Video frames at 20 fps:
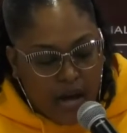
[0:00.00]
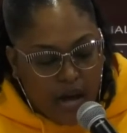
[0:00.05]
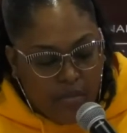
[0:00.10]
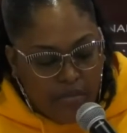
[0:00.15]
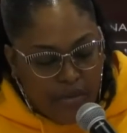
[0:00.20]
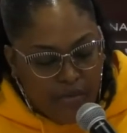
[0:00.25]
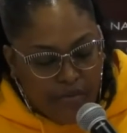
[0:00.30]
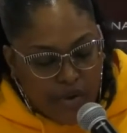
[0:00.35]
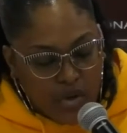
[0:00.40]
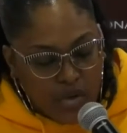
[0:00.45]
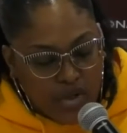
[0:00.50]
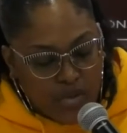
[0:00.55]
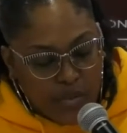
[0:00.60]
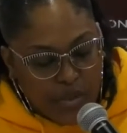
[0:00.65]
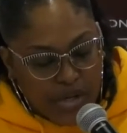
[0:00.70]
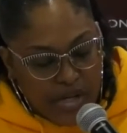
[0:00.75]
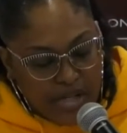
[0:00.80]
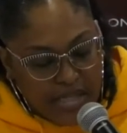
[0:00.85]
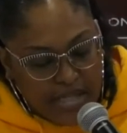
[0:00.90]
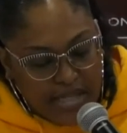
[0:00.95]
Um, the verse
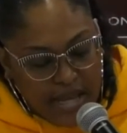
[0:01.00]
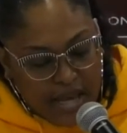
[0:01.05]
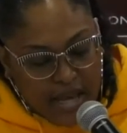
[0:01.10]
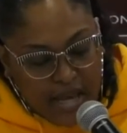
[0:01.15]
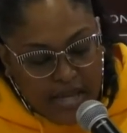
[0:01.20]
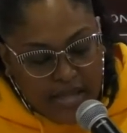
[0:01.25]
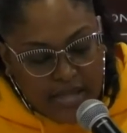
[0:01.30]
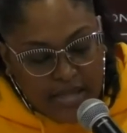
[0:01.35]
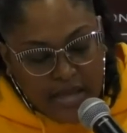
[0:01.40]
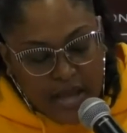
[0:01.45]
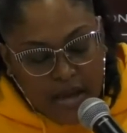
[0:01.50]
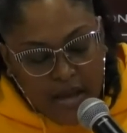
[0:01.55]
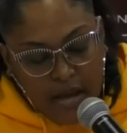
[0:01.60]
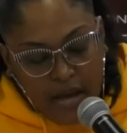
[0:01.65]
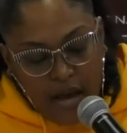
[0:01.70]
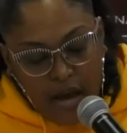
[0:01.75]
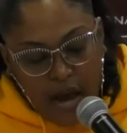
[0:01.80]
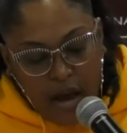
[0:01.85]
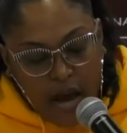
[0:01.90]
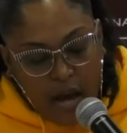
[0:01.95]
where it says,
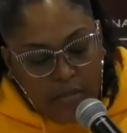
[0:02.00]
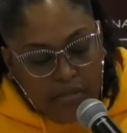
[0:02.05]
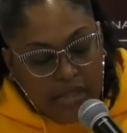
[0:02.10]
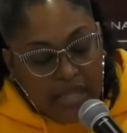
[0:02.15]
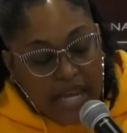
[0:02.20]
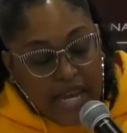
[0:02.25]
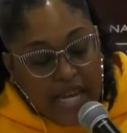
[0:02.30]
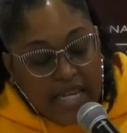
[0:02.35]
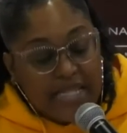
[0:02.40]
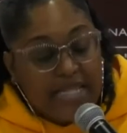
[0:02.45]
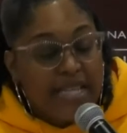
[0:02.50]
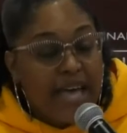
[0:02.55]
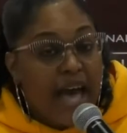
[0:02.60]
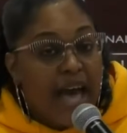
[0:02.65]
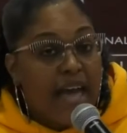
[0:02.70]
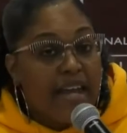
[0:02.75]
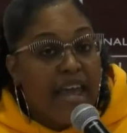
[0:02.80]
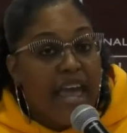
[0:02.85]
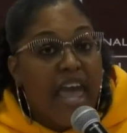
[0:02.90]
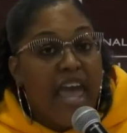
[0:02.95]
um, lay
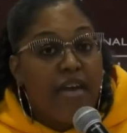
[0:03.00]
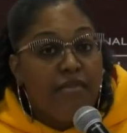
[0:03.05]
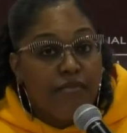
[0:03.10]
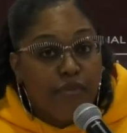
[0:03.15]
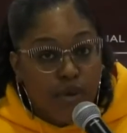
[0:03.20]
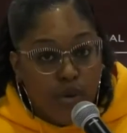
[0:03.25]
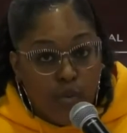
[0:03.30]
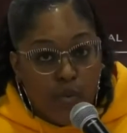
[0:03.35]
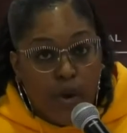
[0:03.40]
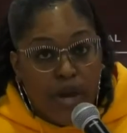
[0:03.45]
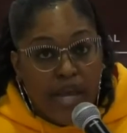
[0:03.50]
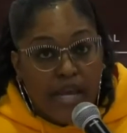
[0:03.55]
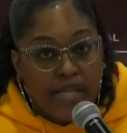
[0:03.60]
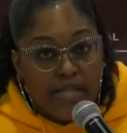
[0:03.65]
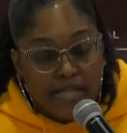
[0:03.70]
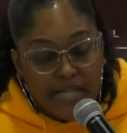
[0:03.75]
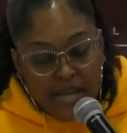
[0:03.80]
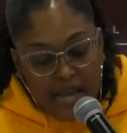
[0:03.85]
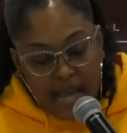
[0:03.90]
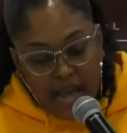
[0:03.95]
aside every
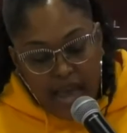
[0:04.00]
weight